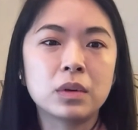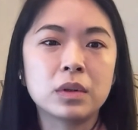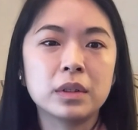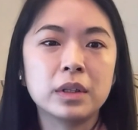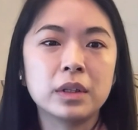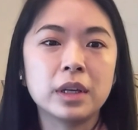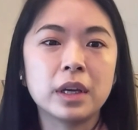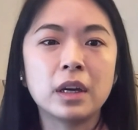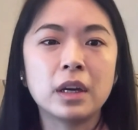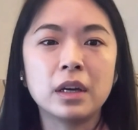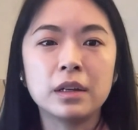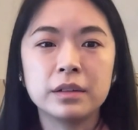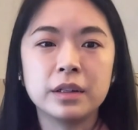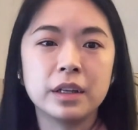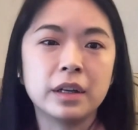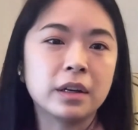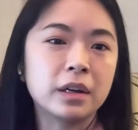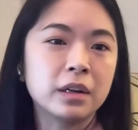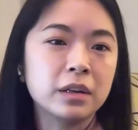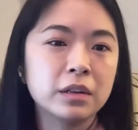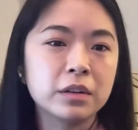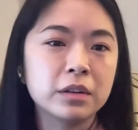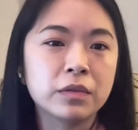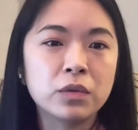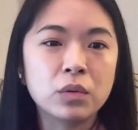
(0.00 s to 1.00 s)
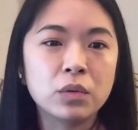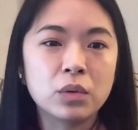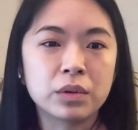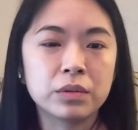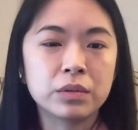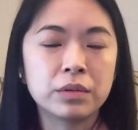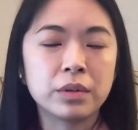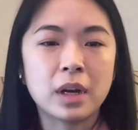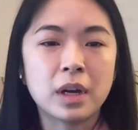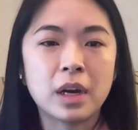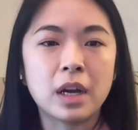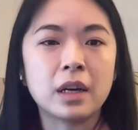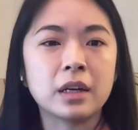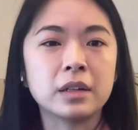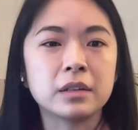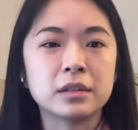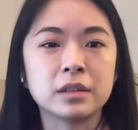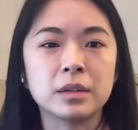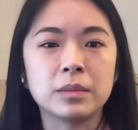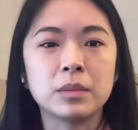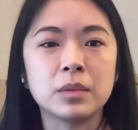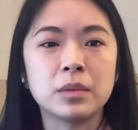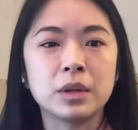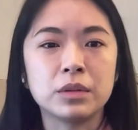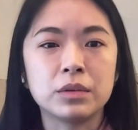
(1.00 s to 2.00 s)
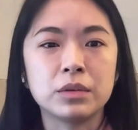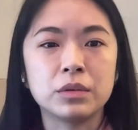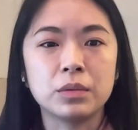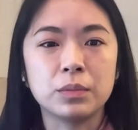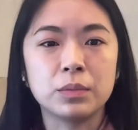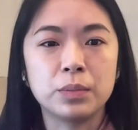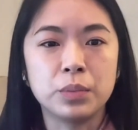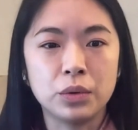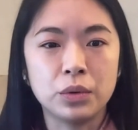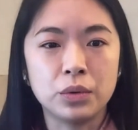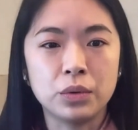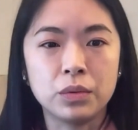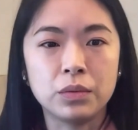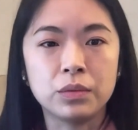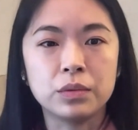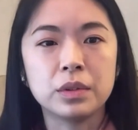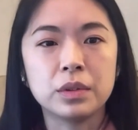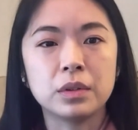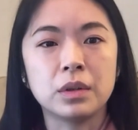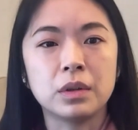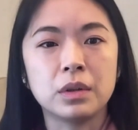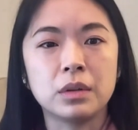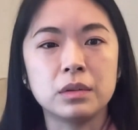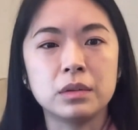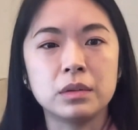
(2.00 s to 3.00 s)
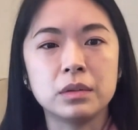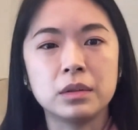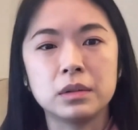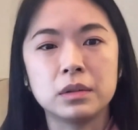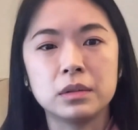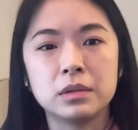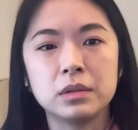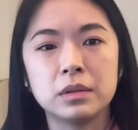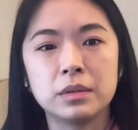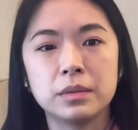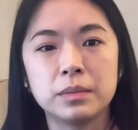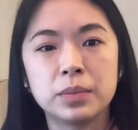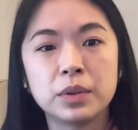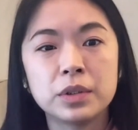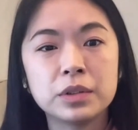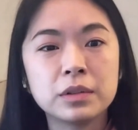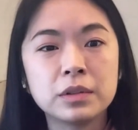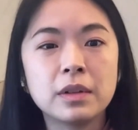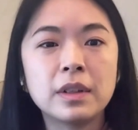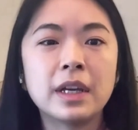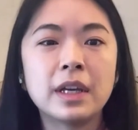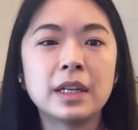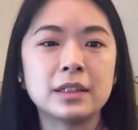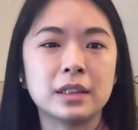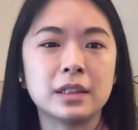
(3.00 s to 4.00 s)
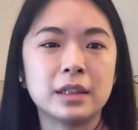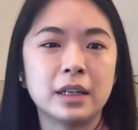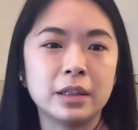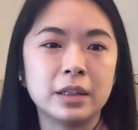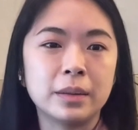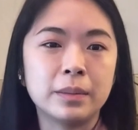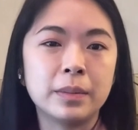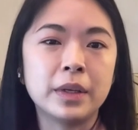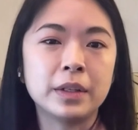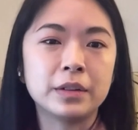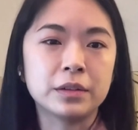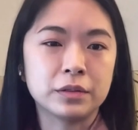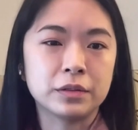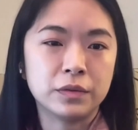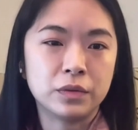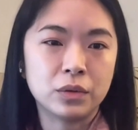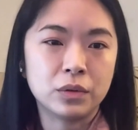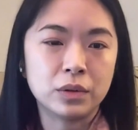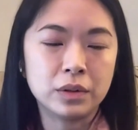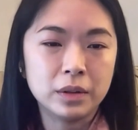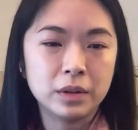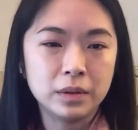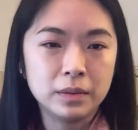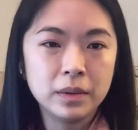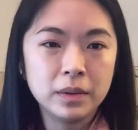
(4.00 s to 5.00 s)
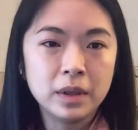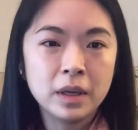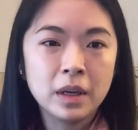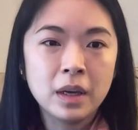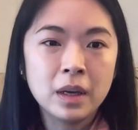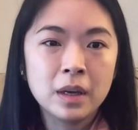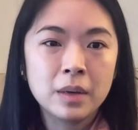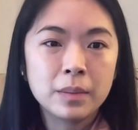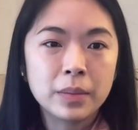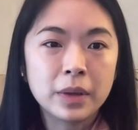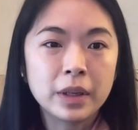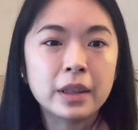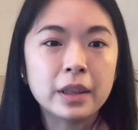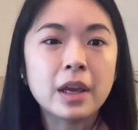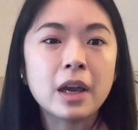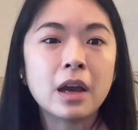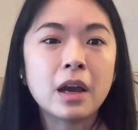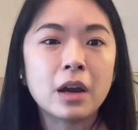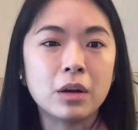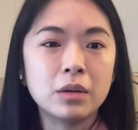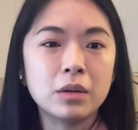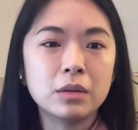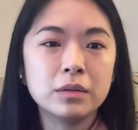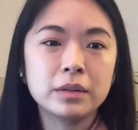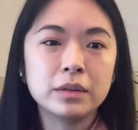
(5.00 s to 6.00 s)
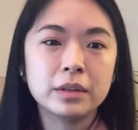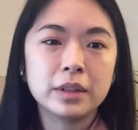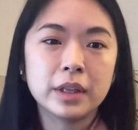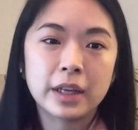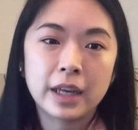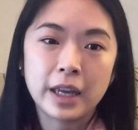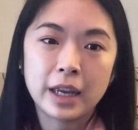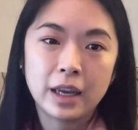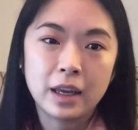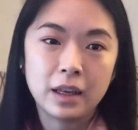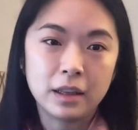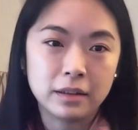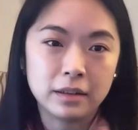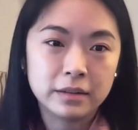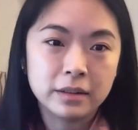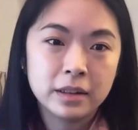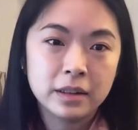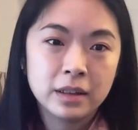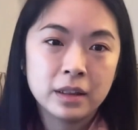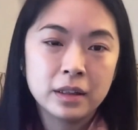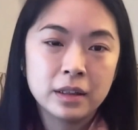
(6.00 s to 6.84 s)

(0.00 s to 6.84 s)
or they can't afford to hire someone to build the personalized landing pages for them, but now they can.